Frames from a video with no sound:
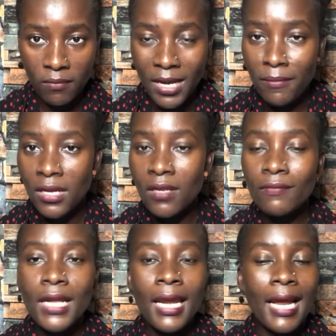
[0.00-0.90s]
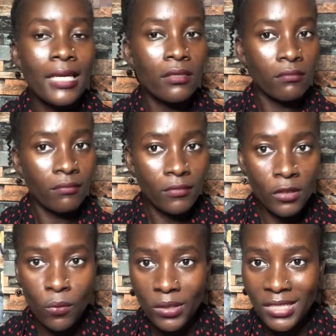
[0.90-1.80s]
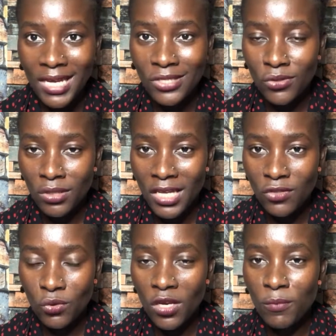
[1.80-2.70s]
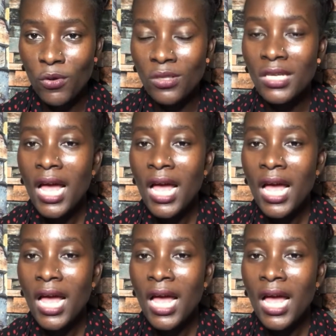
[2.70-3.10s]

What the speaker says: That means like the water is not that okay, because